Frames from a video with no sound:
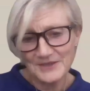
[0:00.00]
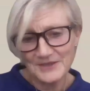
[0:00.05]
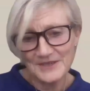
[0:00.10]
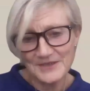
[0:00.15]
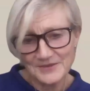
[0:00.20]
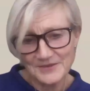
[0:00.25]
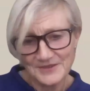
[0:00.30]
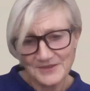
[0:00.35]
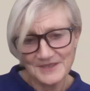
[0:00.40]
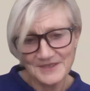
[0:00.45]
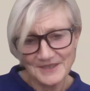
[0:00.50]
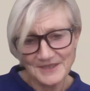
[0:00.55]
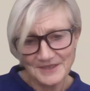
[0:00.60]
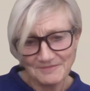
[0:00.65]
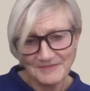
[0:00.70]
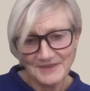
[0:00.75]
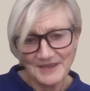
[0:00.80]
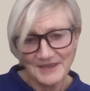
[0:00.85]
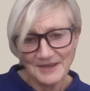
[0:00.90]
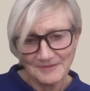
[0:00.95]
Very
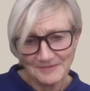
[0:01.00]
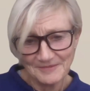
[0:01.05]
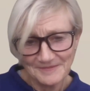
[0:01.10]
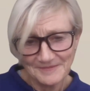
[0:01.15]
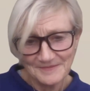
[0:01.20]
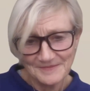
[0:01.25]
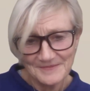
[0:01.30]
interesting. Yeah.